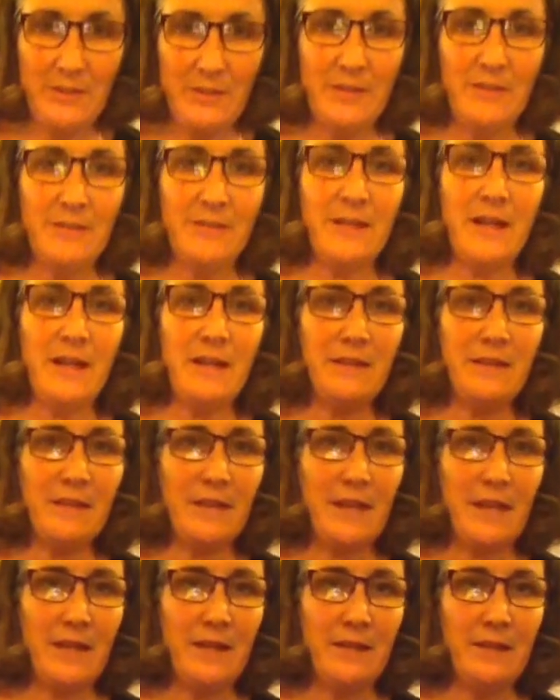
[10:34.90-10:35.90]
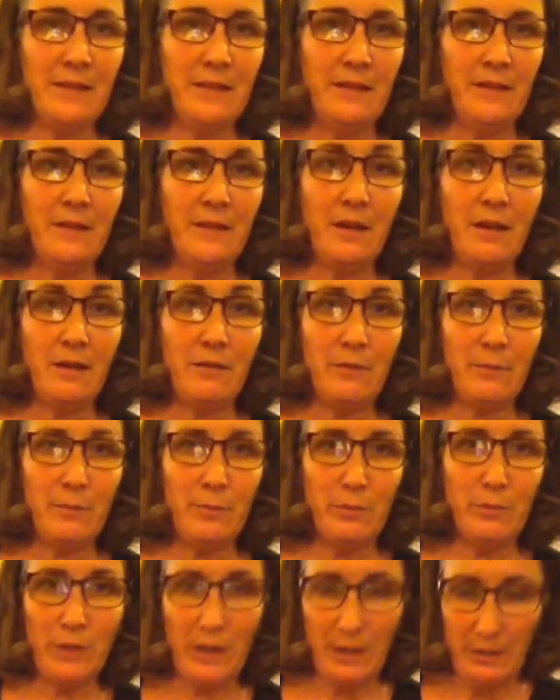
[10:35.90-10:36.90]
inside the gate of the
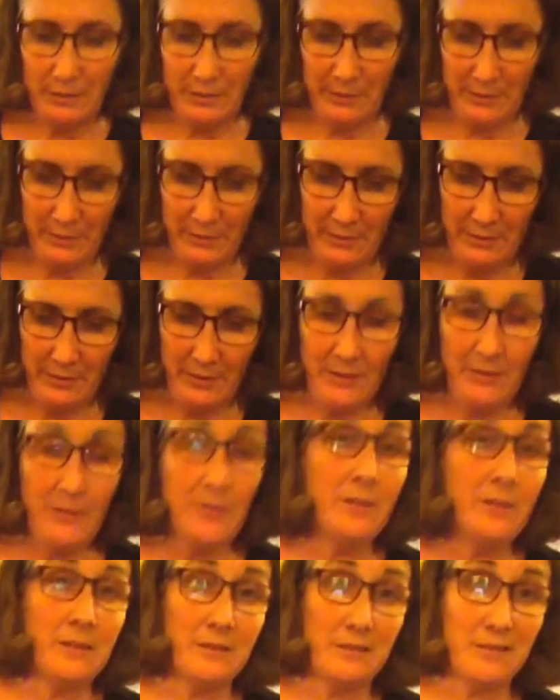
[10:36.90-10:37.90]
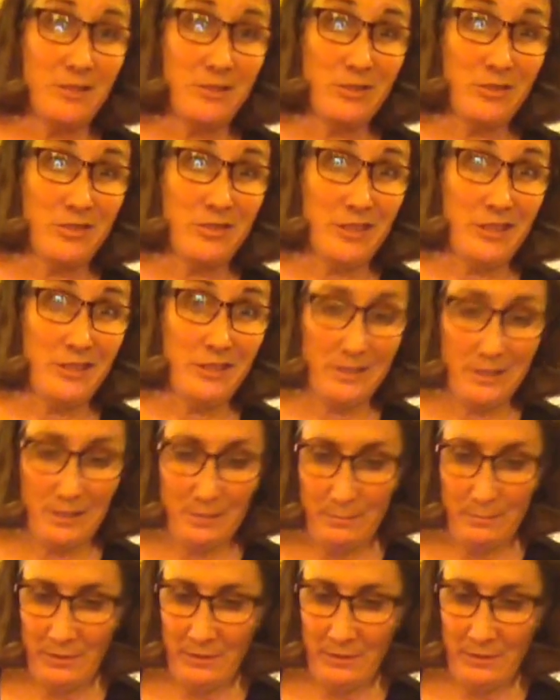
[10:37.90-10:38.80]
Buddha, close as I could come.